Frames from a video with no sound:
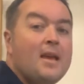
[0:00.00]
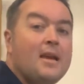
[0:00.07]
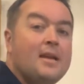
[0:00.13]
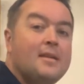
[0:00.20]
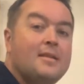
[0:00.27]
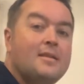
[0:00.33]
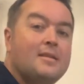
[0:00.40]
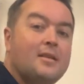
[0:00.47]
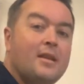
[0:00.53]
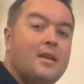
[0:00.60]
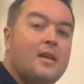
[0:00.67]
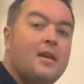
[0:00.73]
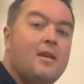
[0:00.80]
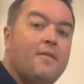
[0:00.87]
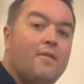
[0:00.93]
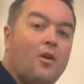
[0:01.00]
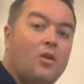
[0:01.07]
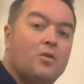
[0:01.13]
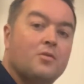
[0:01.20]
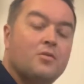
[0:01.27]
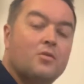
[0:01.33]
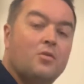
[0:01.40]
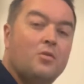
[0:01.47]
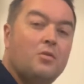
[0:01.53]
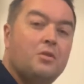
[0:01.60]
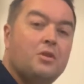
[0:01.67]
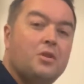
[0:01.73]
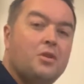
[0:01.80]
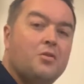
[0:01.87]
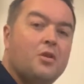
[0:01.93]
is see if also
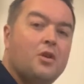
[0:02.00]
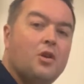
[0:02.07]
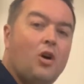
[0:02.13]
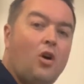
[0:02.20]
you can